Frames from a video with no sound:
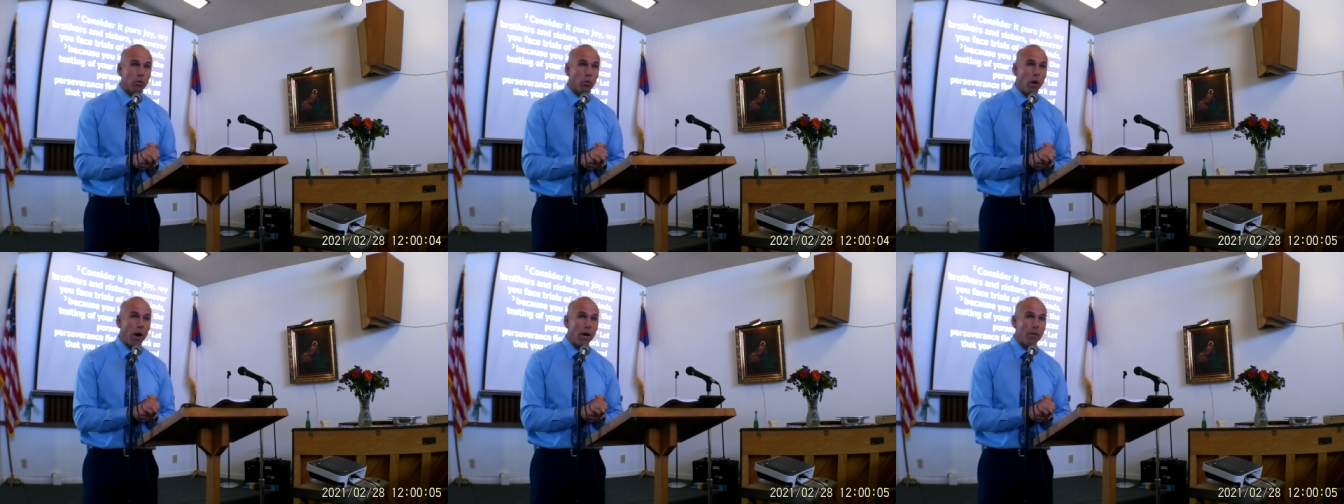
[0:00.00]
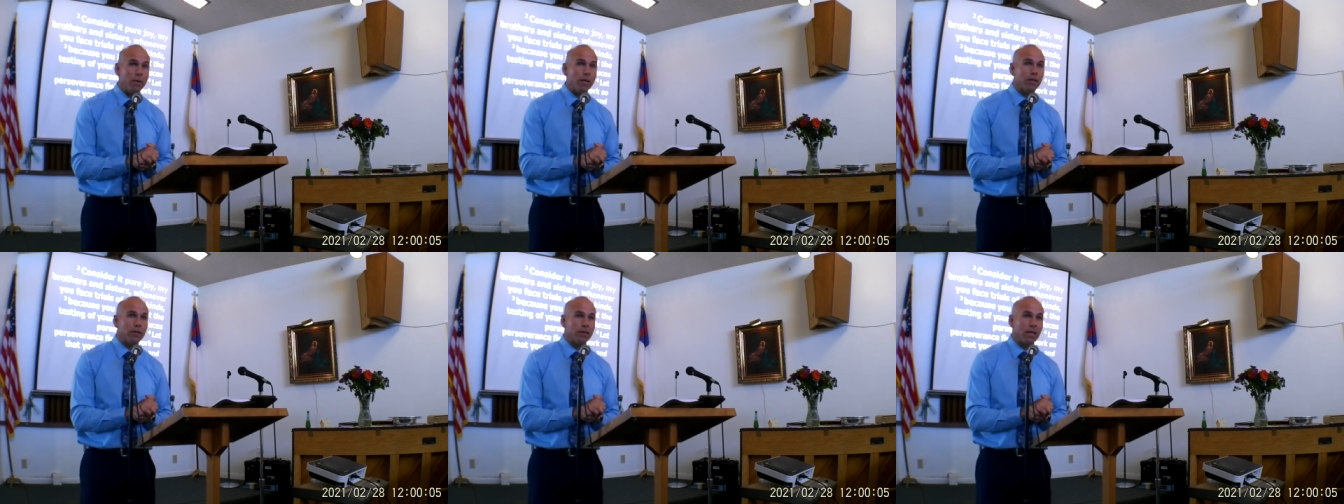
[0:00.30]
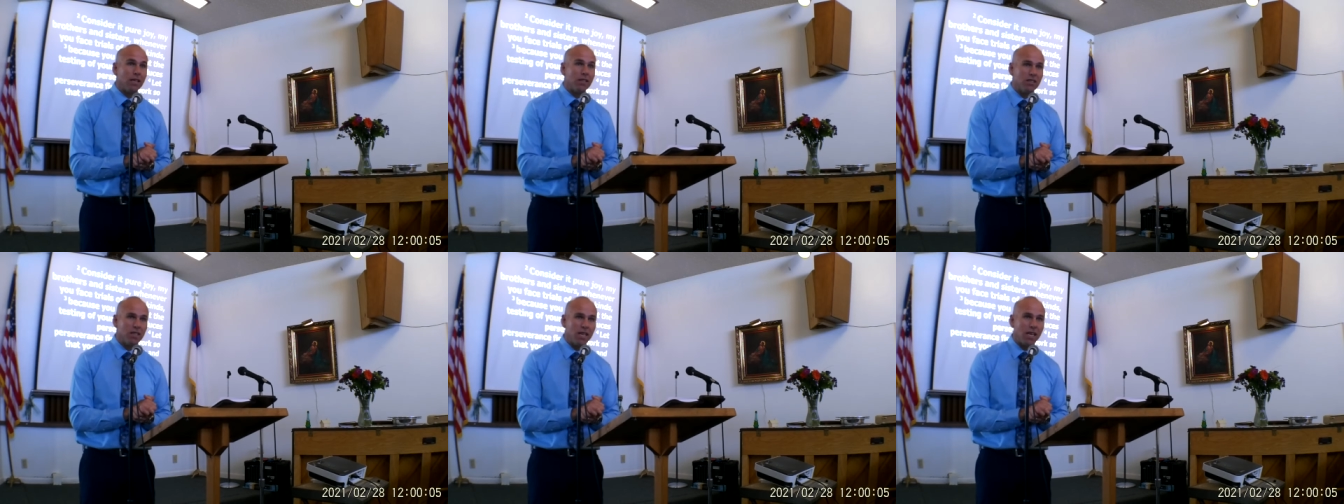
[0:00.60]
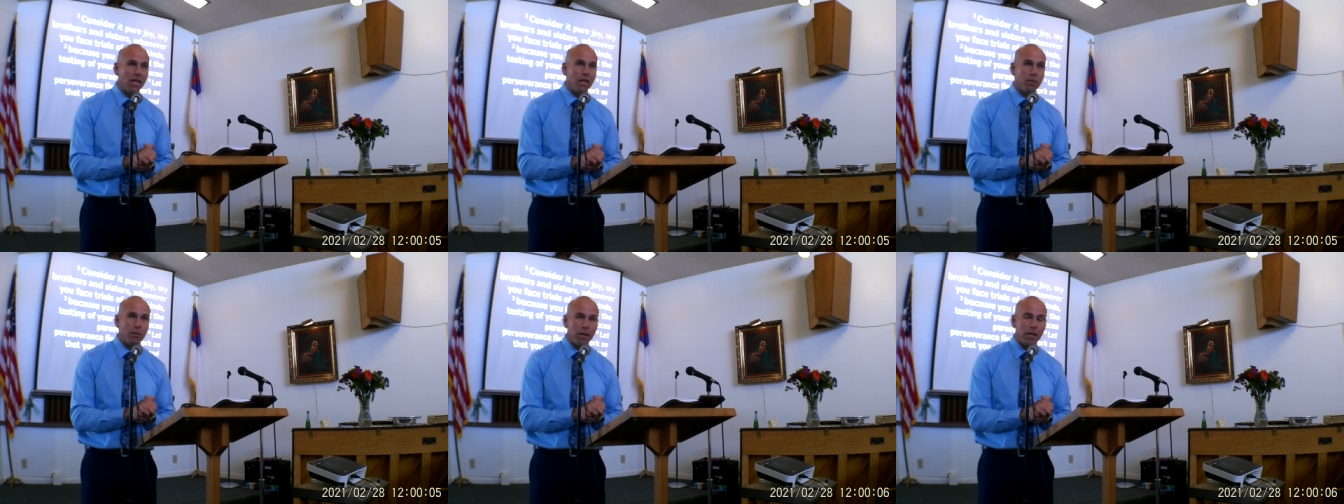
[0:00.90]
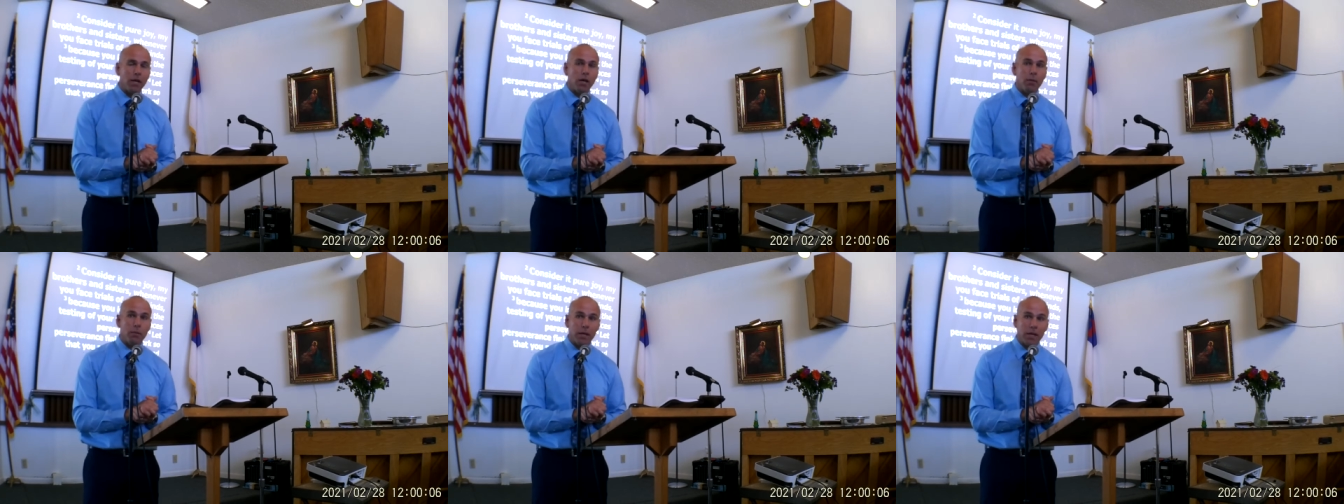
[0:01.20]
Why? Because that's the enemy
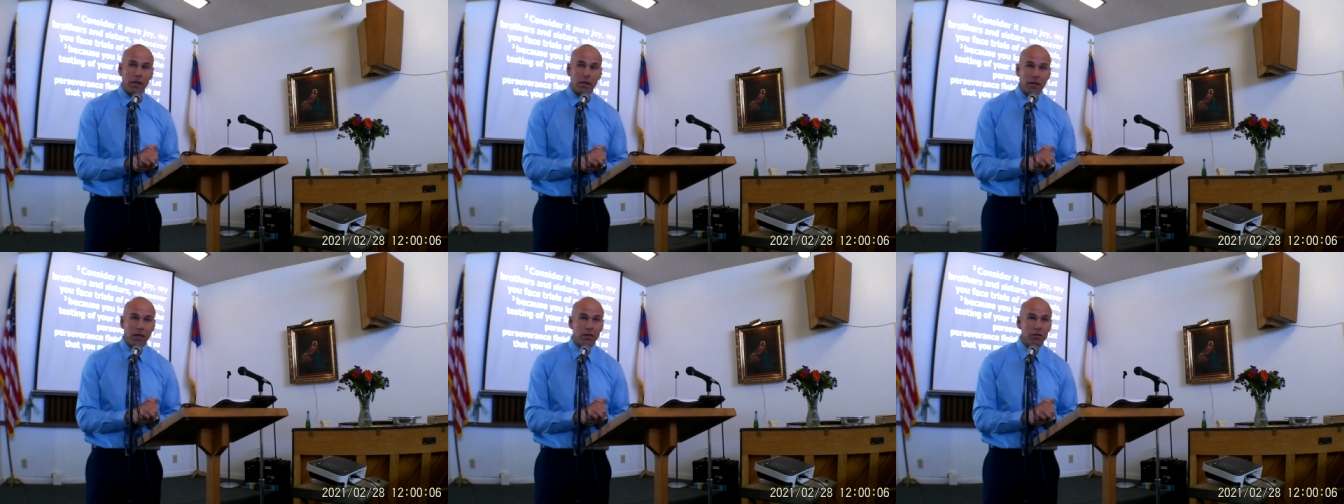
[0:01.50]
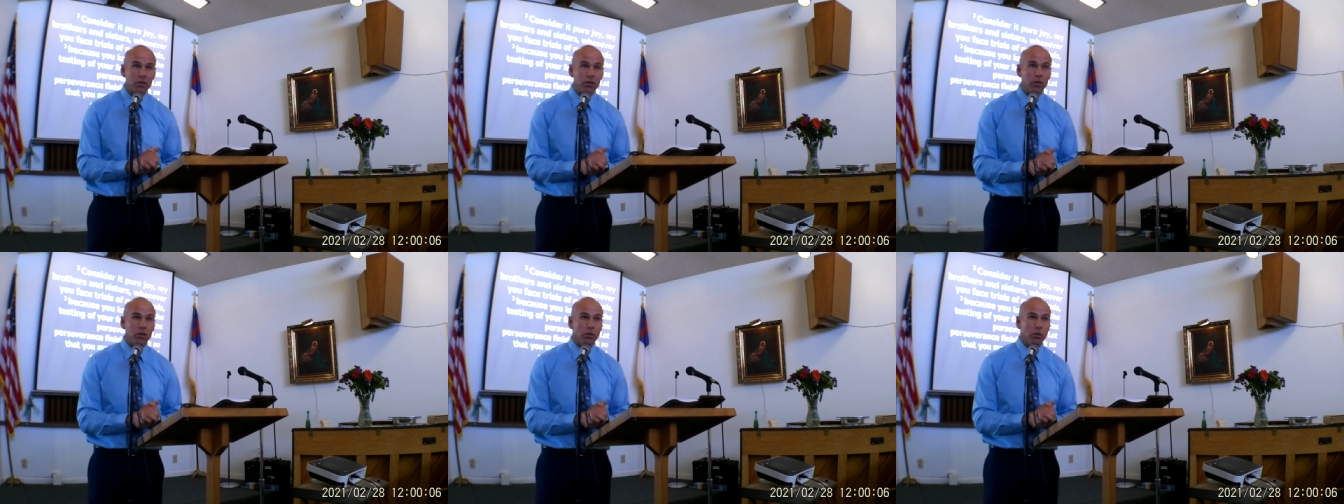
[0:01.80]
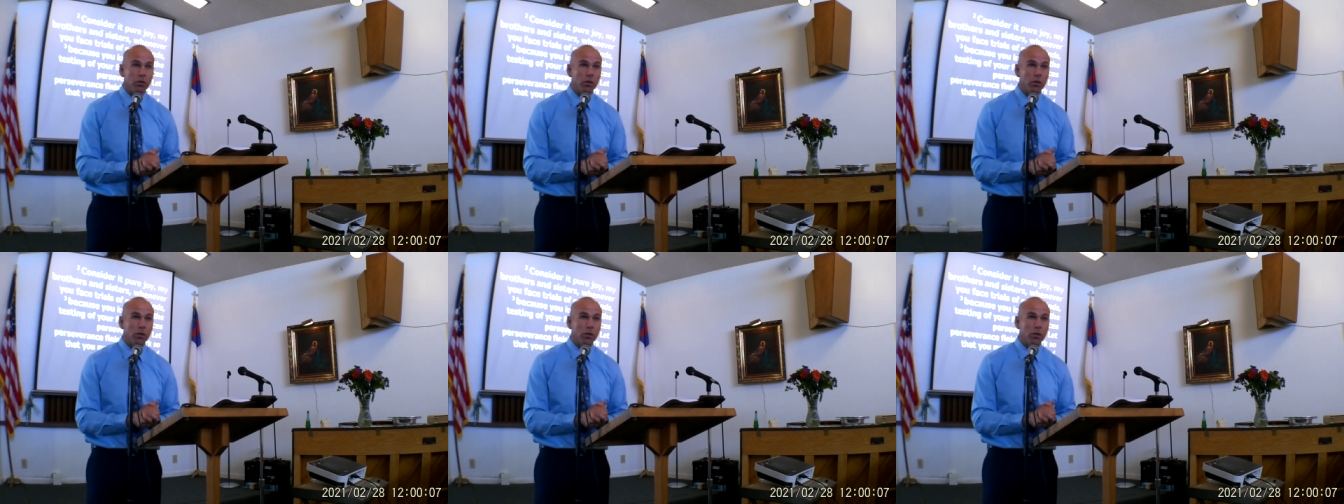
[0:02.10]
coming against you.